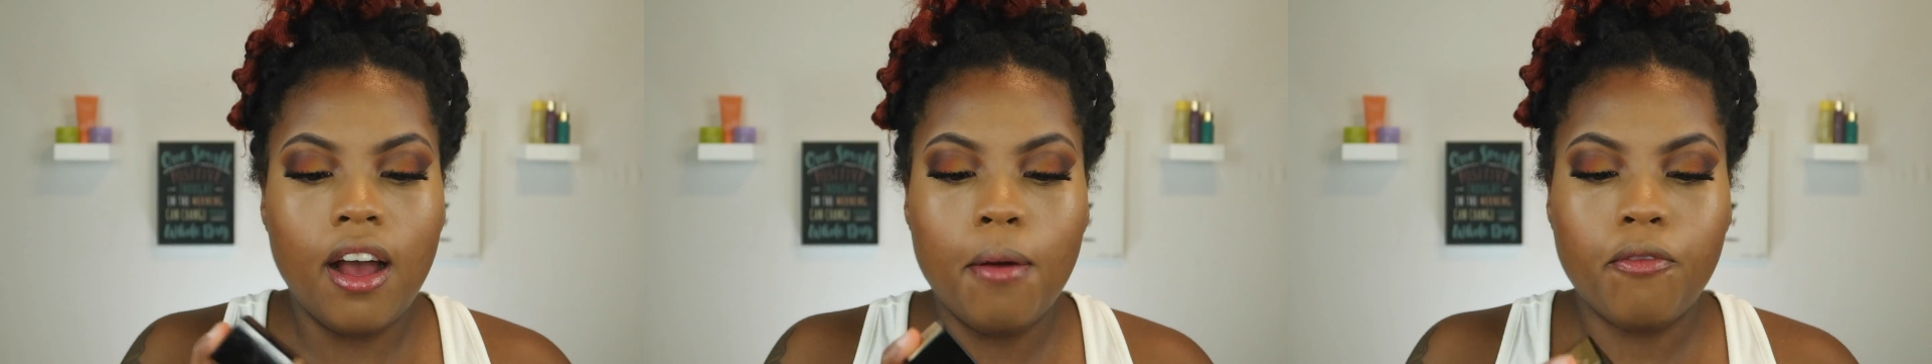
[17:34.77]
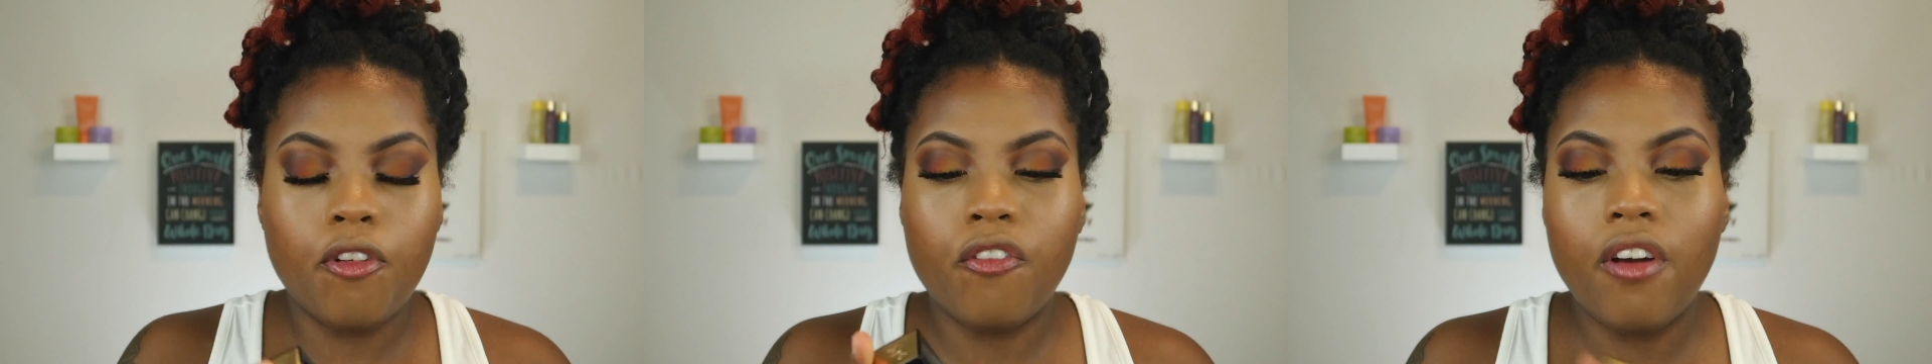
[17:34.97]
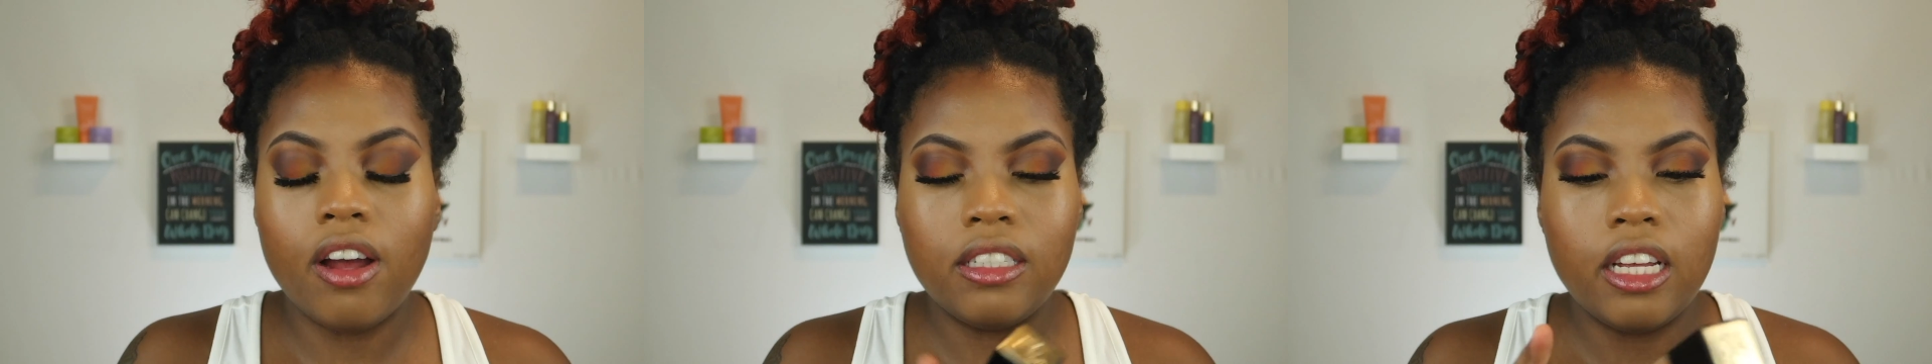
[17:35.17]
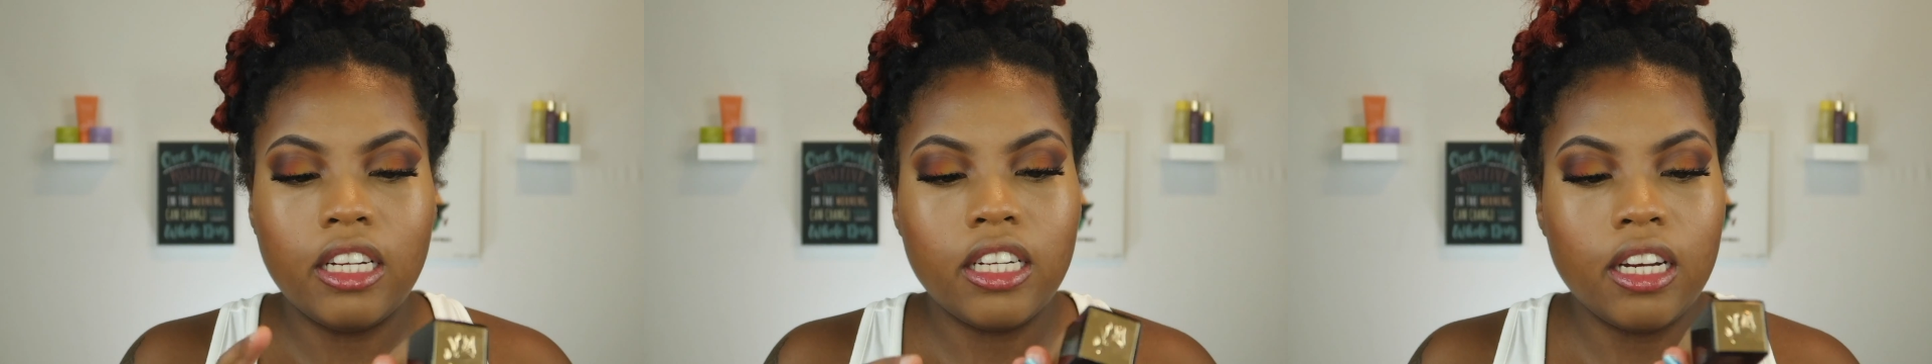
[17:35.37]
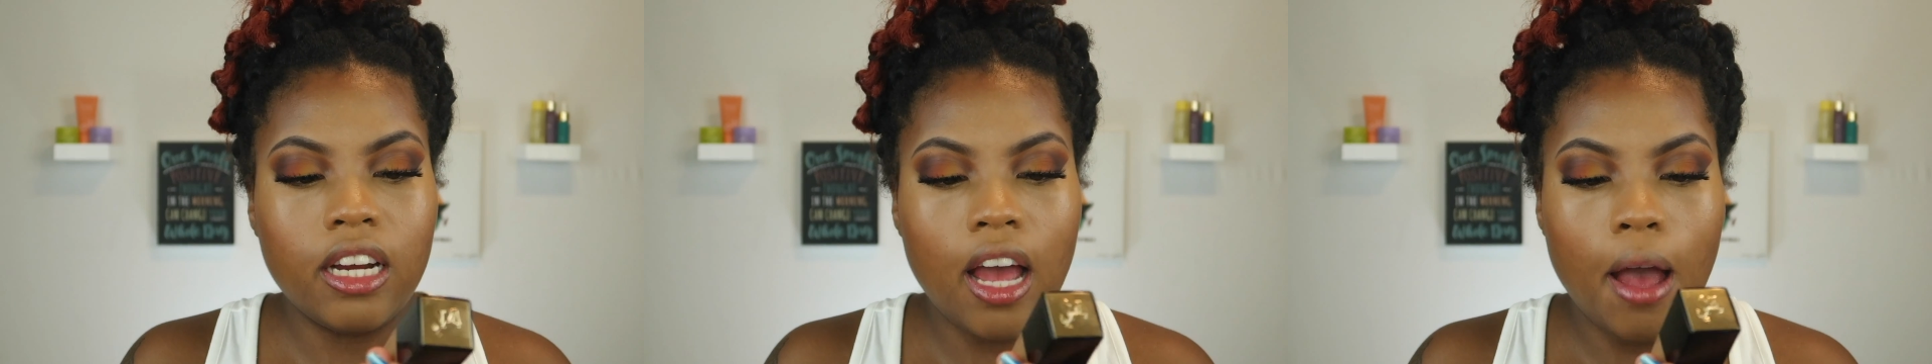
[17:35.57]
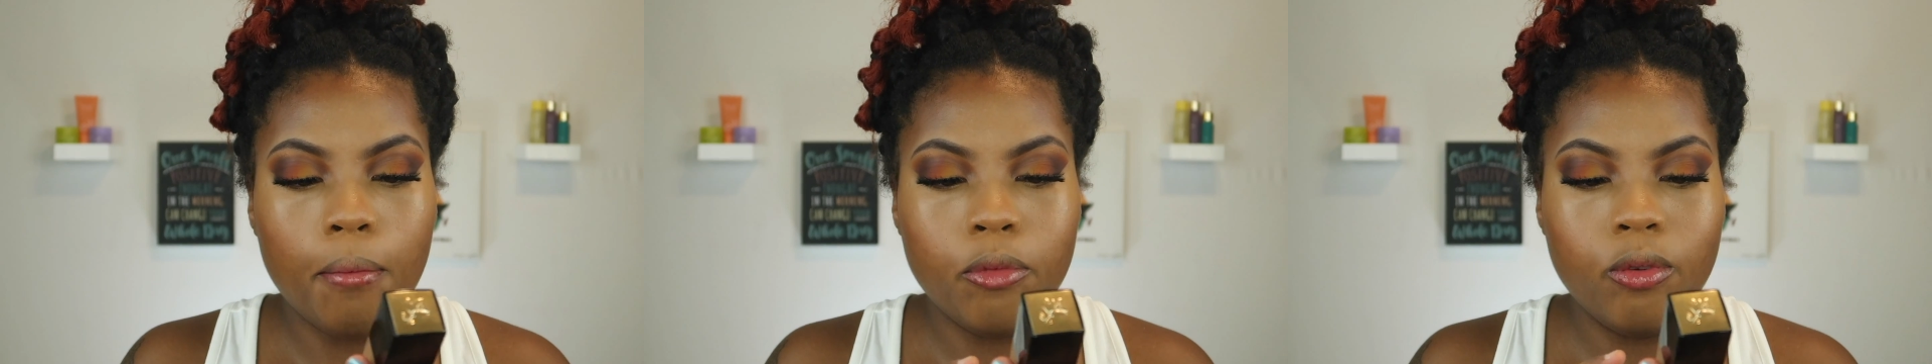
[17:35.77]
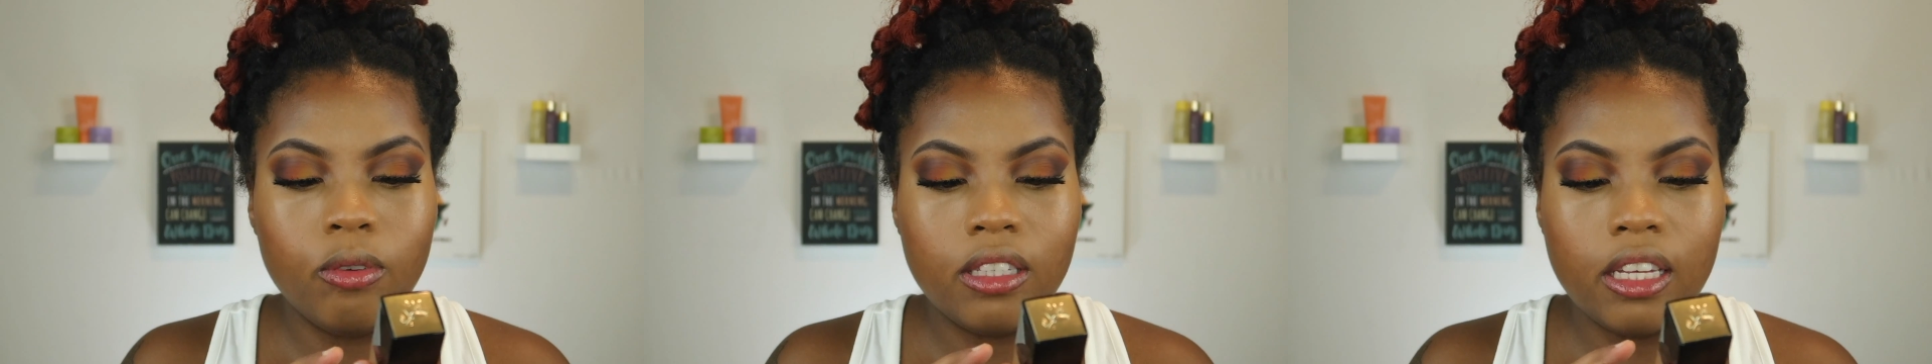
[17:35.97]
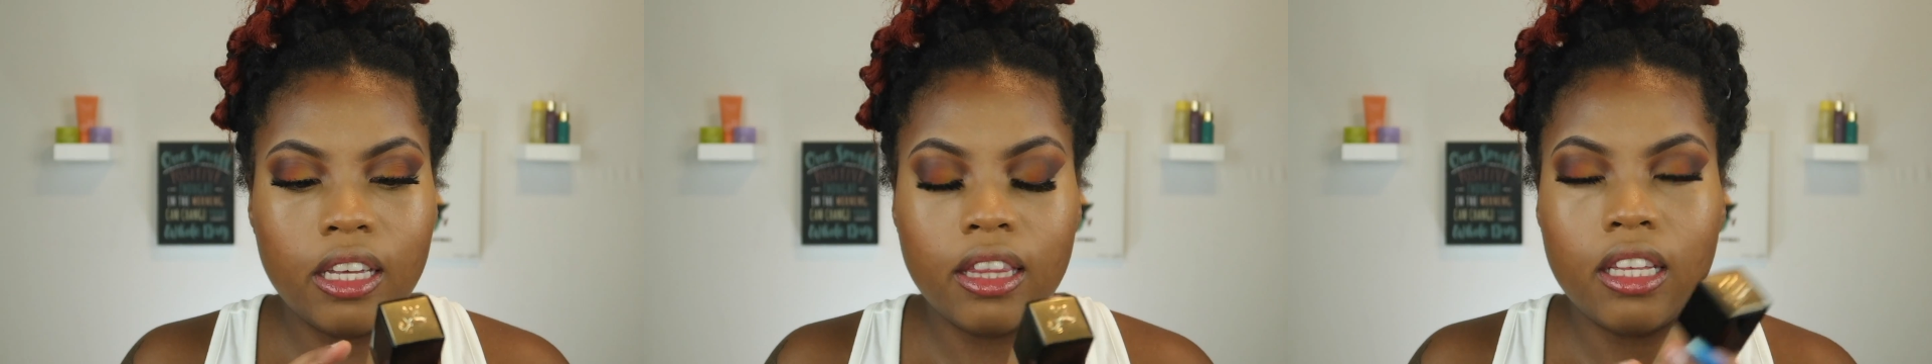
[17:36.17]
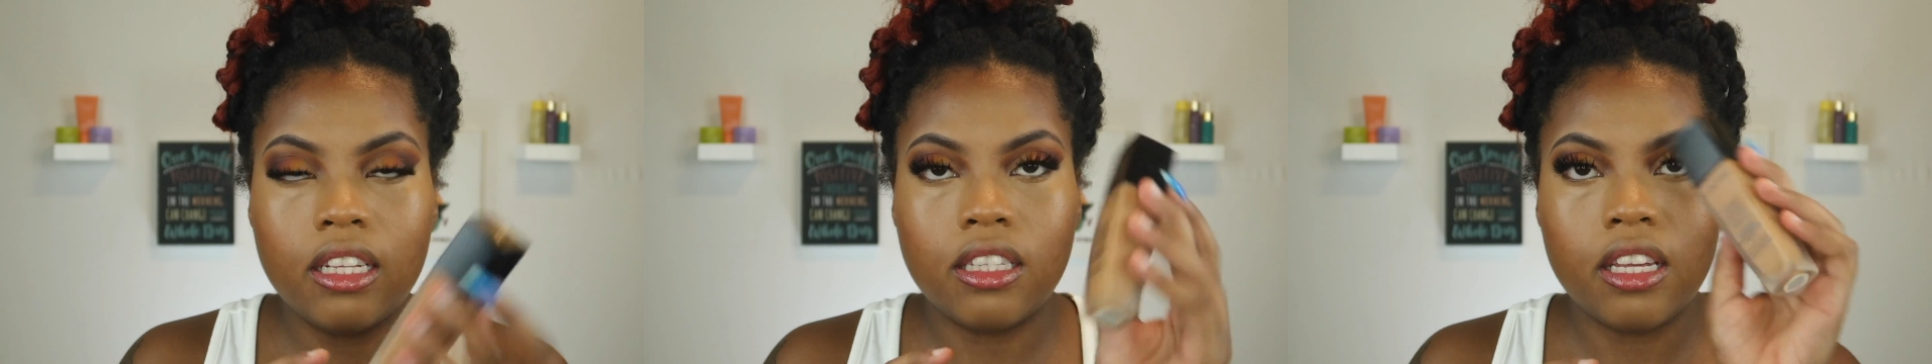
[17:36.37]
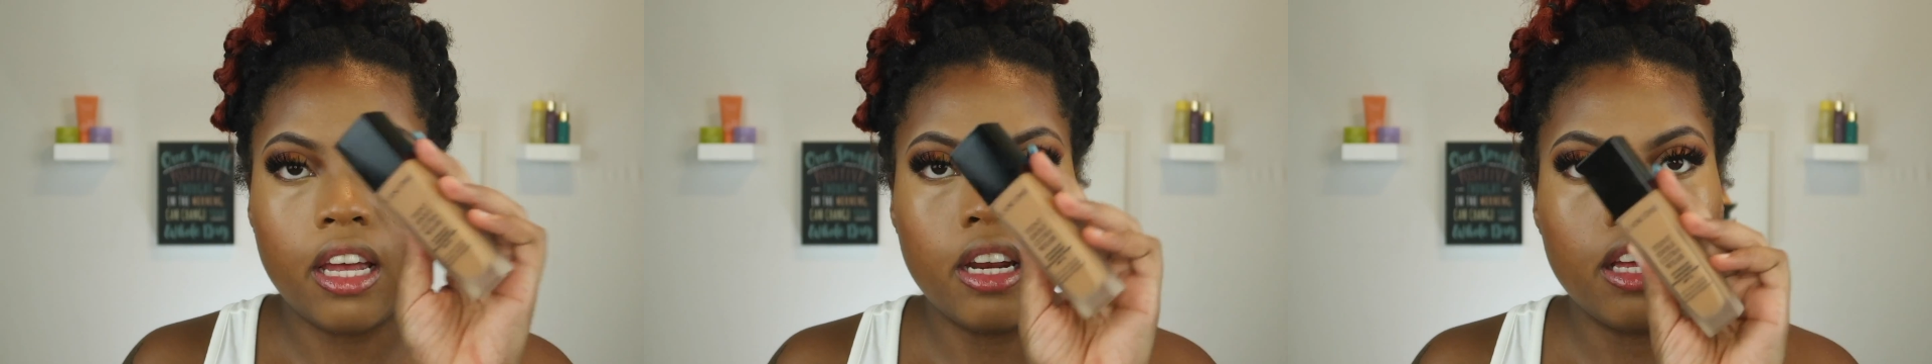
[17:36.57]
For foundation, I'm using the
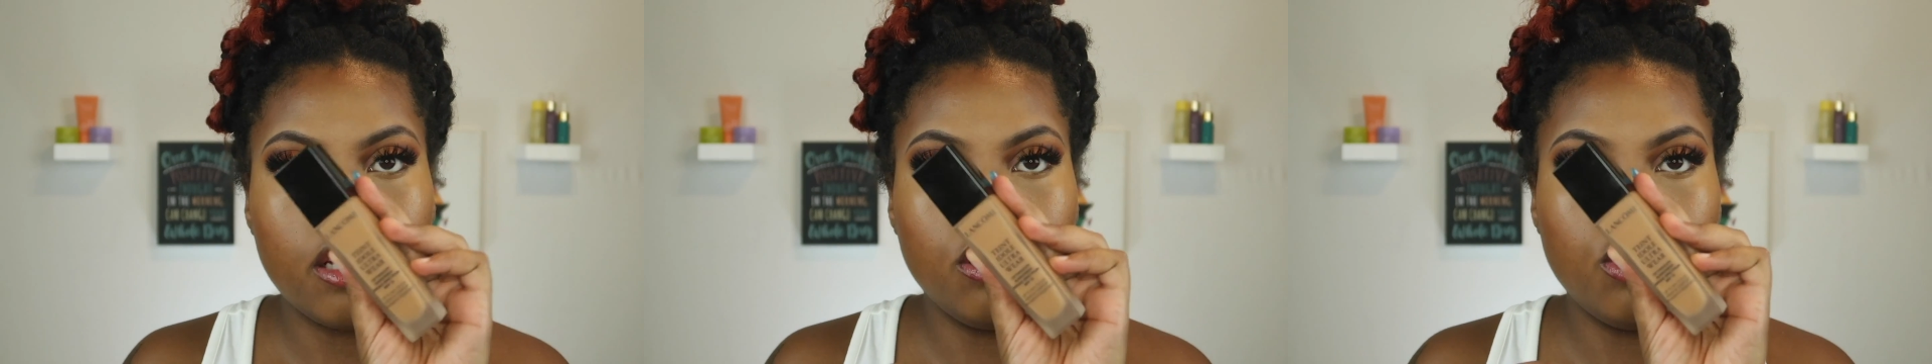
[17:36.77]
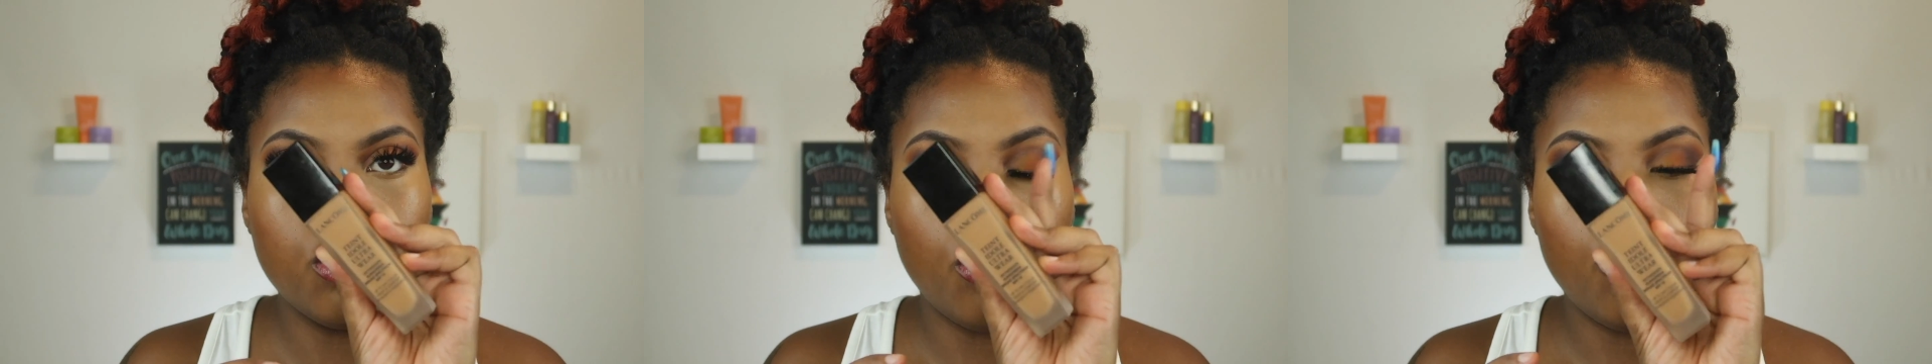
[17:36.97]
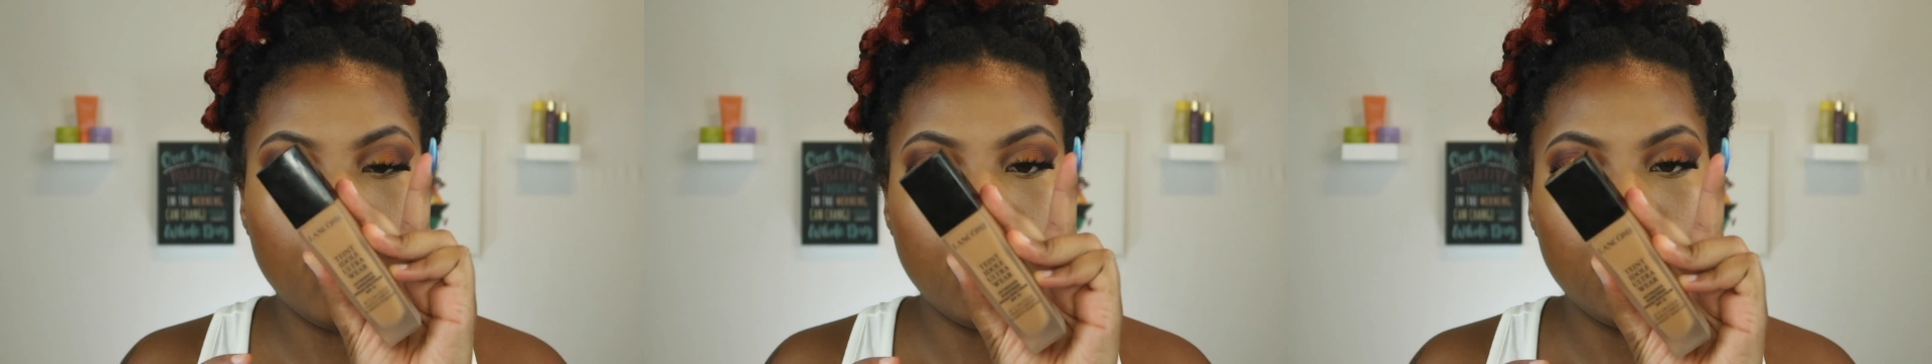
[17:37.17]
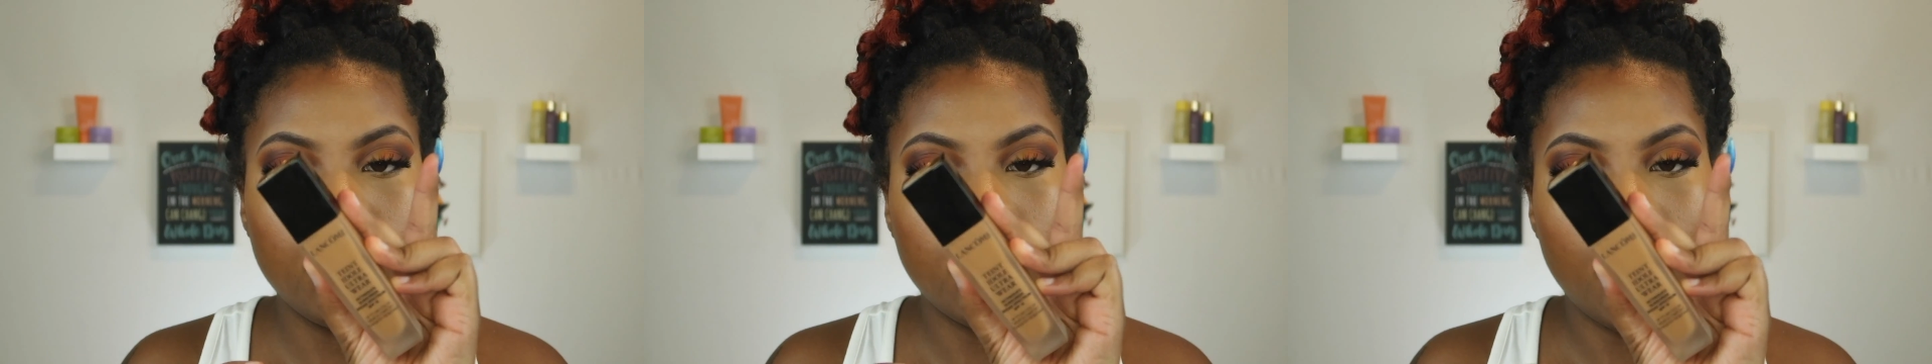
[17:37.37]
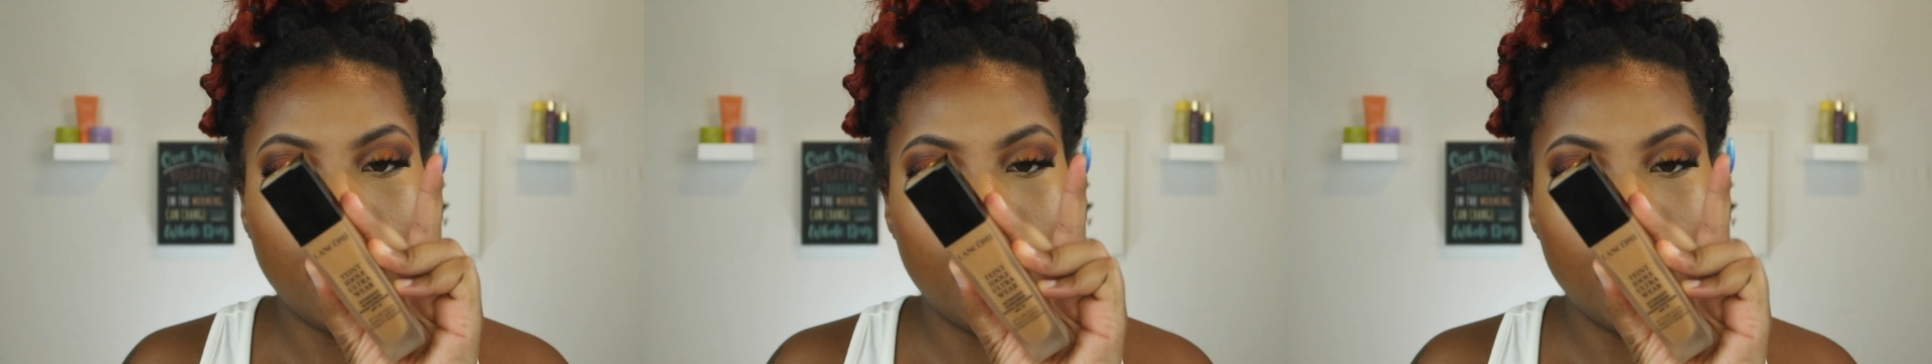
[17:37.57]
Idol